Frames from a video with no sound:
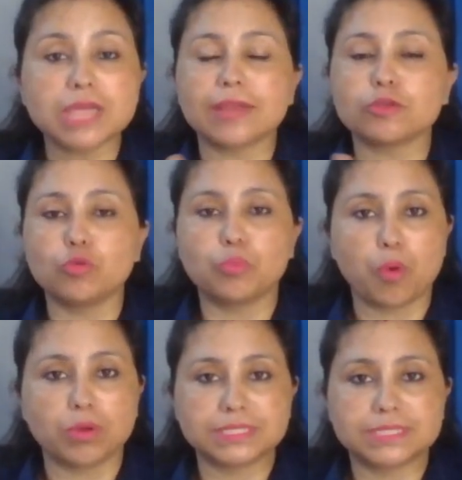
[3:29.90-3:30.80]
and
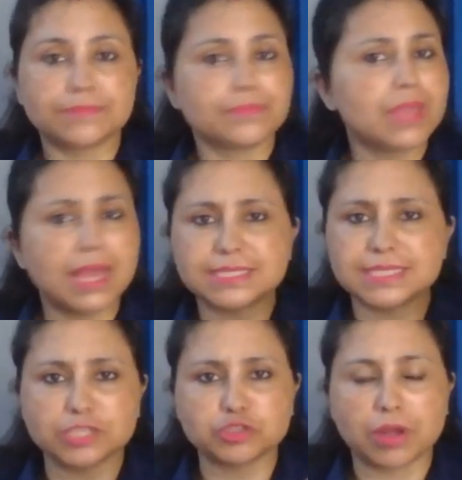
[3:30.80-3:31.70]
coupons,
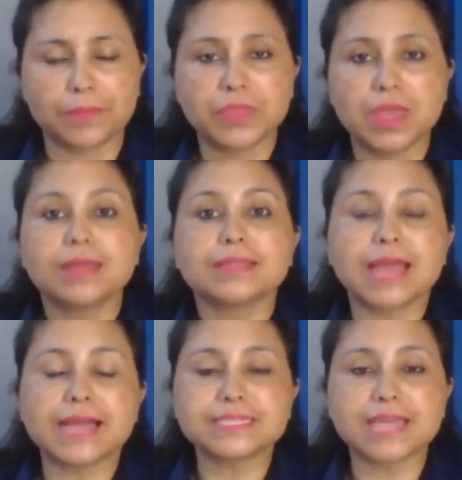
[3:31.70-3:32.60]
etc.
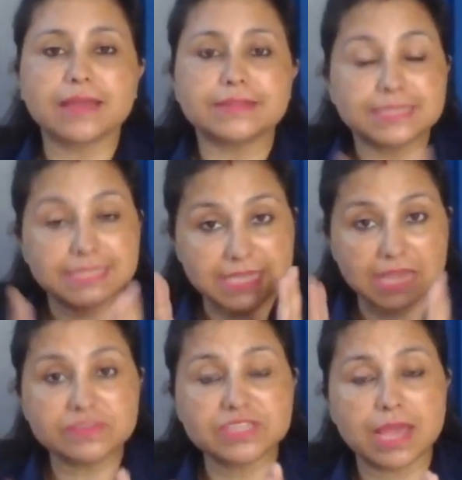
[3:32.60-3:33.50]
that can
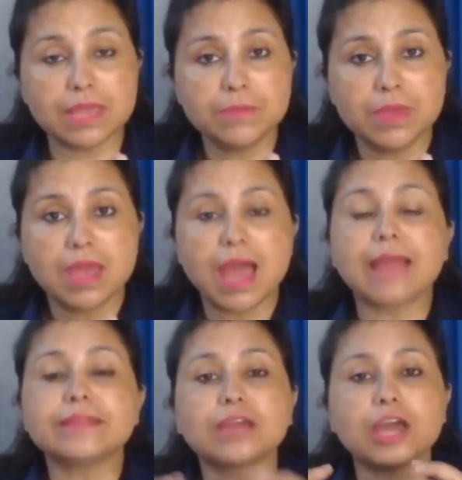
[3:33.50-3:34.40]
save time
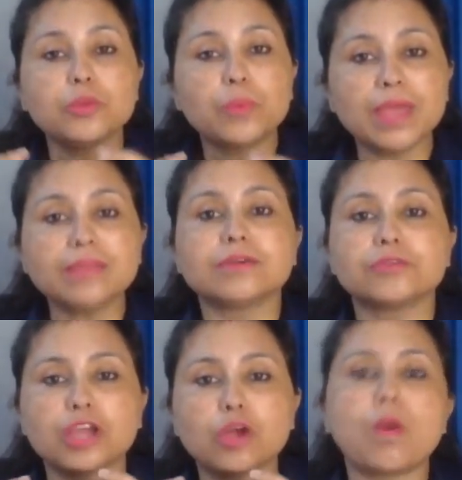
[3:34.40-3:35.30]
and convey the
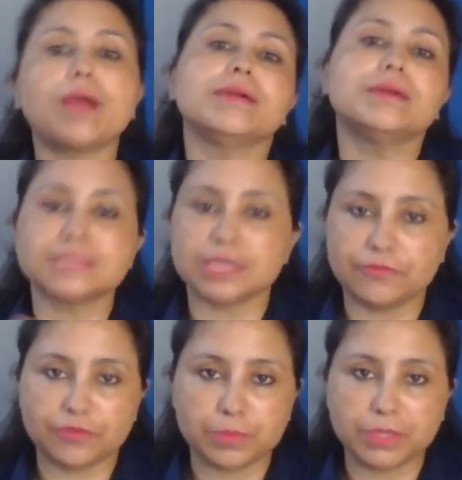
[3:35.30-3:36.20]
required
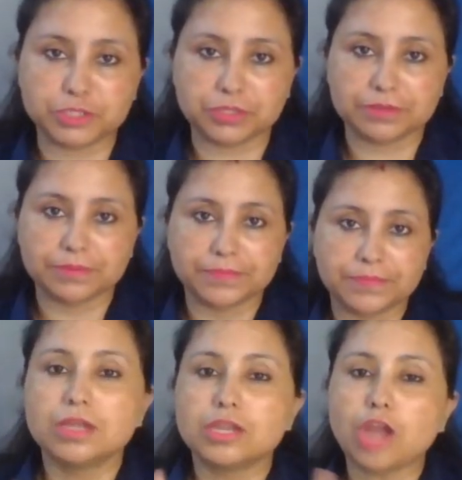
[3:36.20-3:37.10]
information.
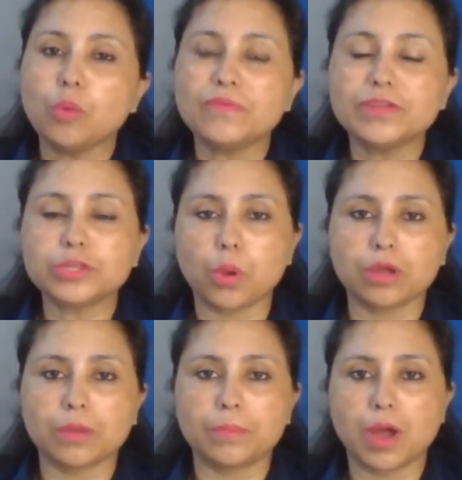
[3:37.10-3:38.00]
Now we will
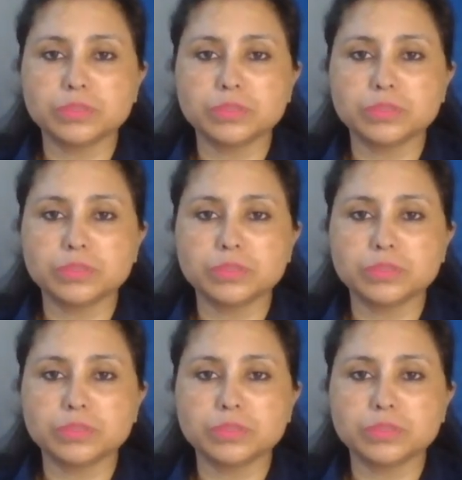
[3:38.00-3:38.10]
talk about